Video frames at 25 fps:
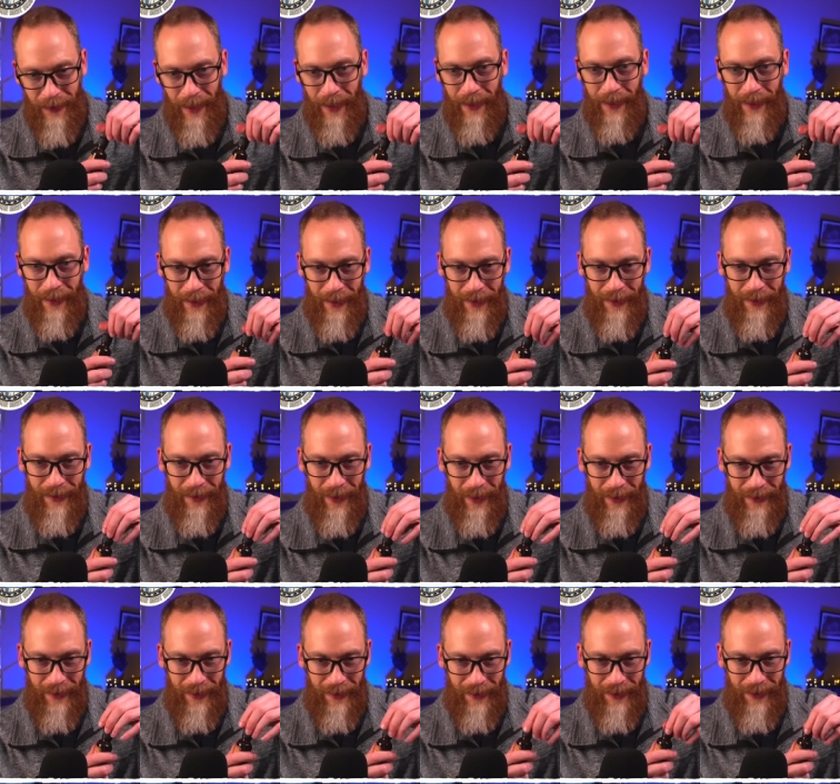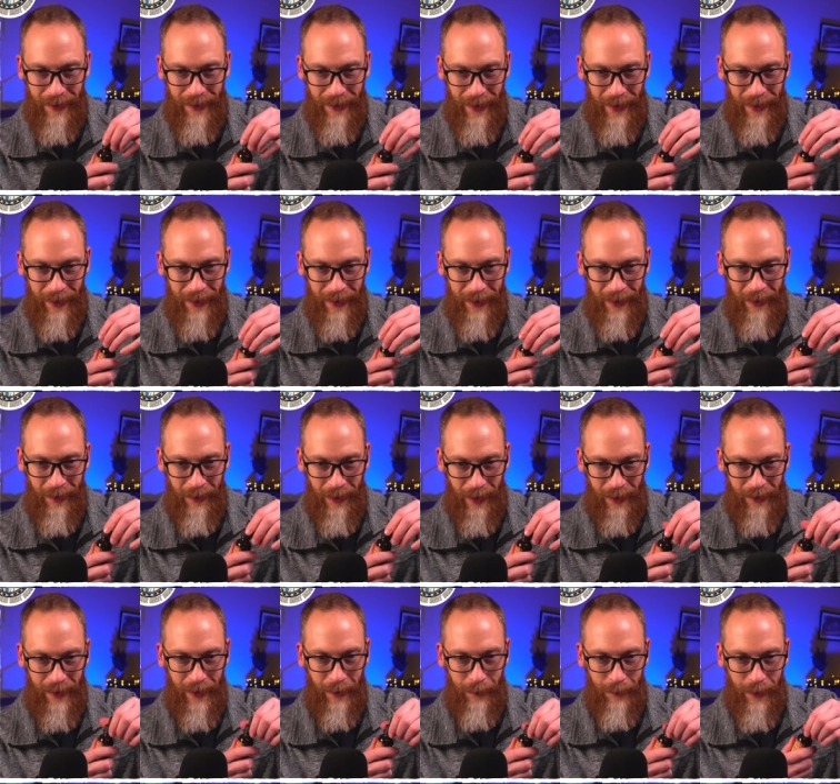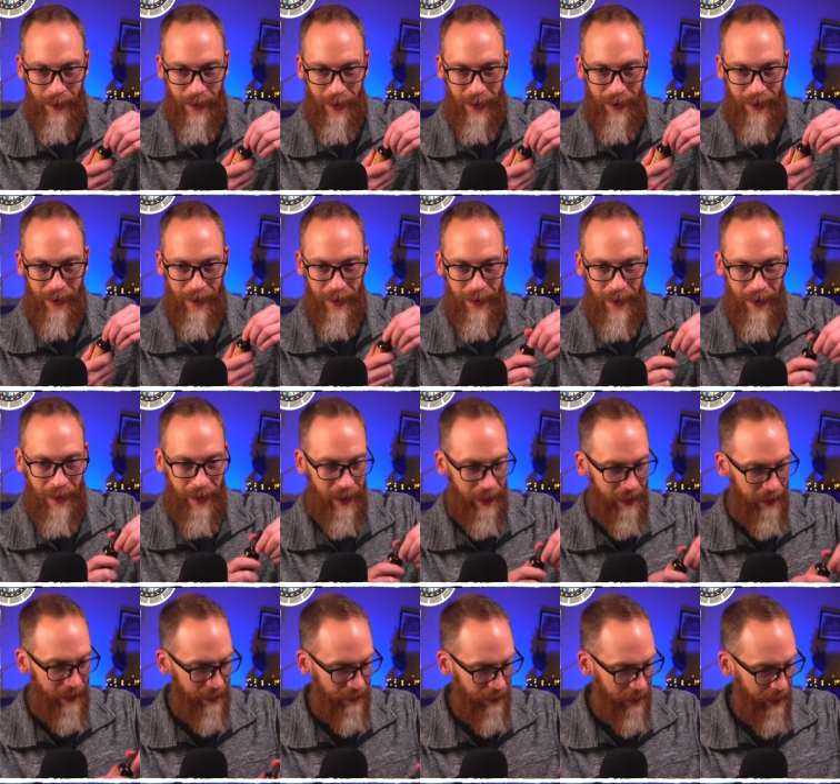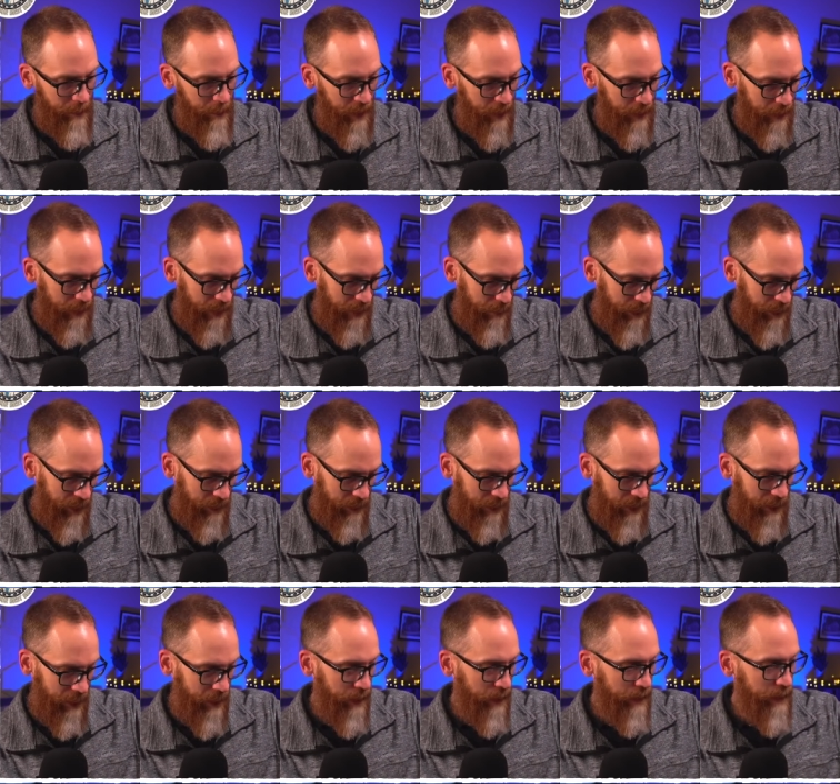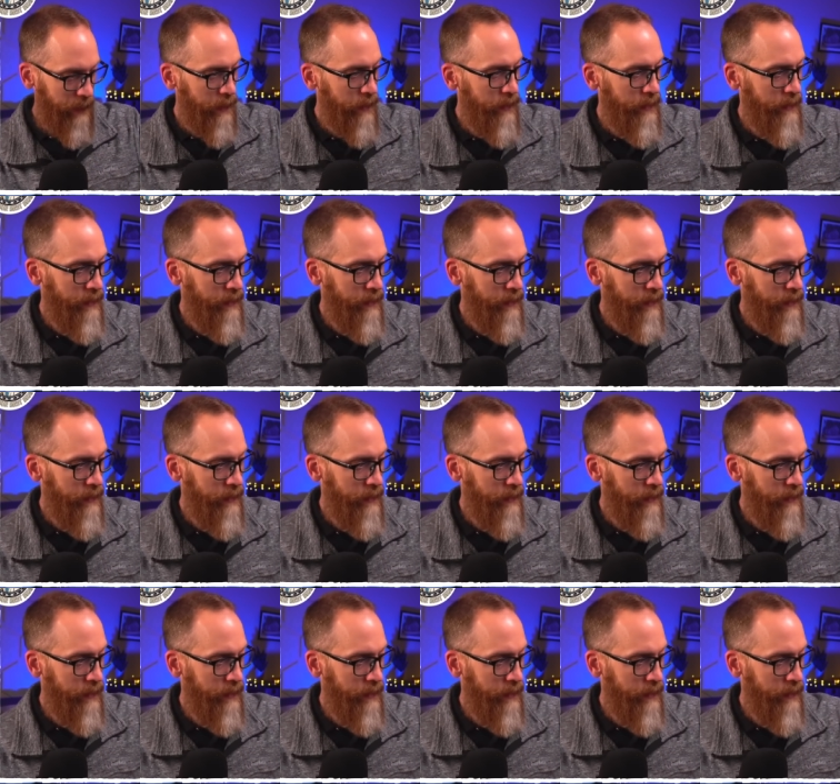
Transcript: I can get that now. I definitely get the tea, lemon tea.